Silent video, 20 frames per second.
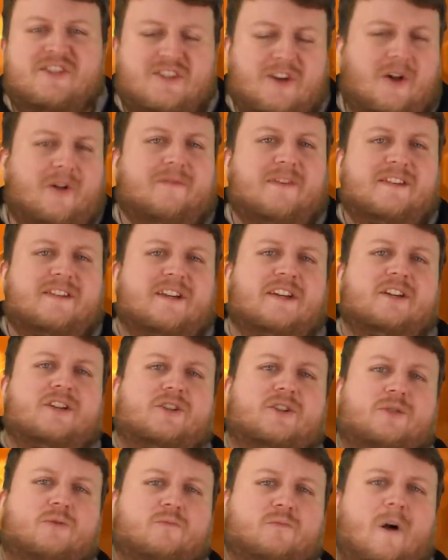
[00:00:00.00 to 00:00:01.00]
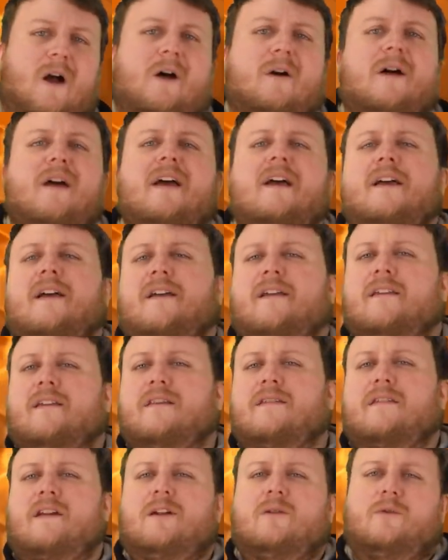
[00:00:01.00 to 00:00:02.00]
solve this issue? Well,
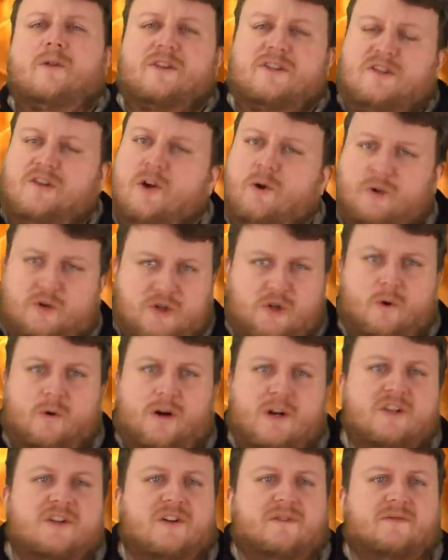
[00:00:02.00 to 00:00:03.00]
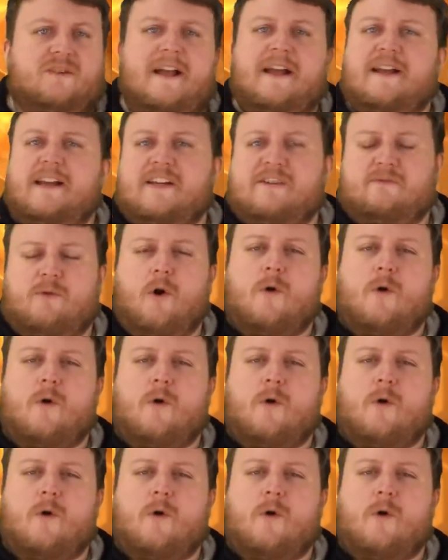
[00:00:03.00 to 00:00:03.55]
there was no shortage of ladies